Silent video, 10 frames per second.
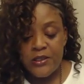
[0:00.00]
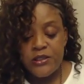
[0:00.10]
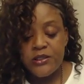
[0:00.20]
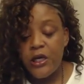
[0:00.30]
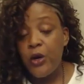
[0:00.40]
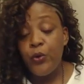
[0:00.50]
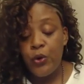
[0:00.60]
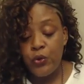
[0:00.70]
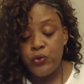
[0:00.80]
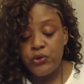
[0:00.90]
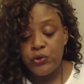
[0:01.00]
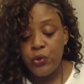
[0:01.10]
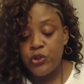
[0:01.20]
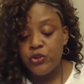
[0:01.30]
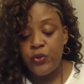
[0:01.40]
sorrows,
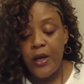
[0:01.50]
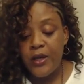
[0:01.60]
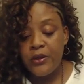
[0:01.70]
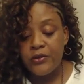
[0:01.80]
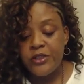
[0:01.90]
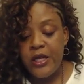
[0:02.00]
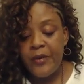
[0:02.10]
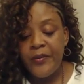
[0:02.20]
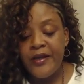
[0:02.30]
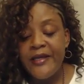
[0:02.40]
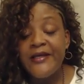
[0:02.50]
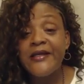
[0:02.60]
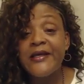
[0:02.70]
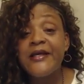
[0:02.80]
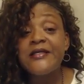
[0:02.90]
or trials, but he
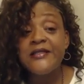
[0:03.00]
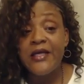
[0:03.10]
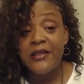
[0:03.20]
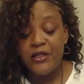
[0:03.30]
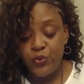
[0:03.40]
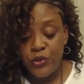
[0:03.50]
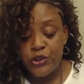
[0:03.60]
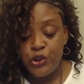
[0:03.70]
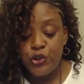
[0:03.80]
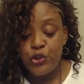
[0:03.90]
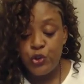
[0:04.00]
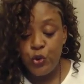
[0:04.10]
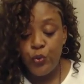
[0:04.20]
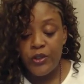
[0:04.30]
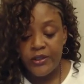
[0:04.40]
does tell us what to
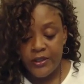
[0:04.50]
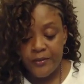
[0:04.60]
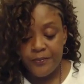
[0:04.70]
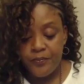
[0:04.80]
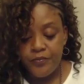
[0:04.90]
do with them.